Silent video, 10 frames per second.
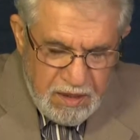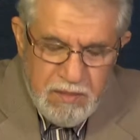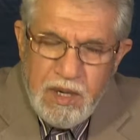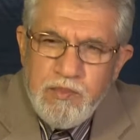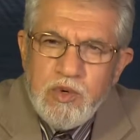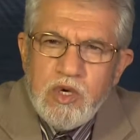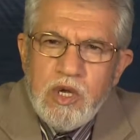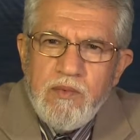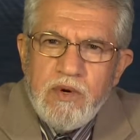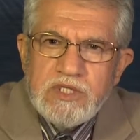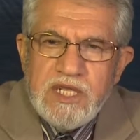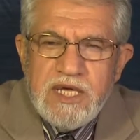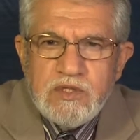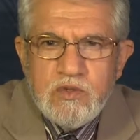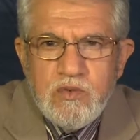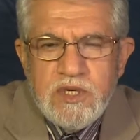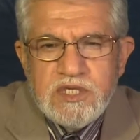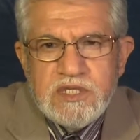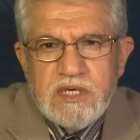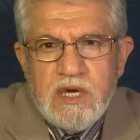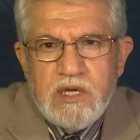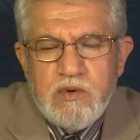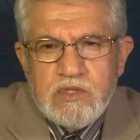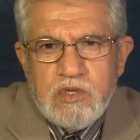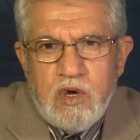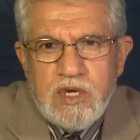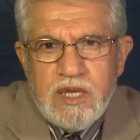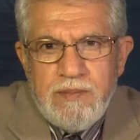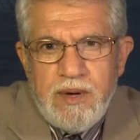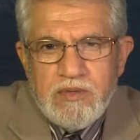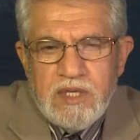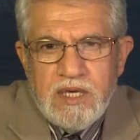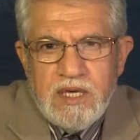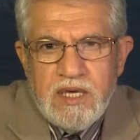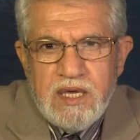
my program was last 2 weeks. I was talking about the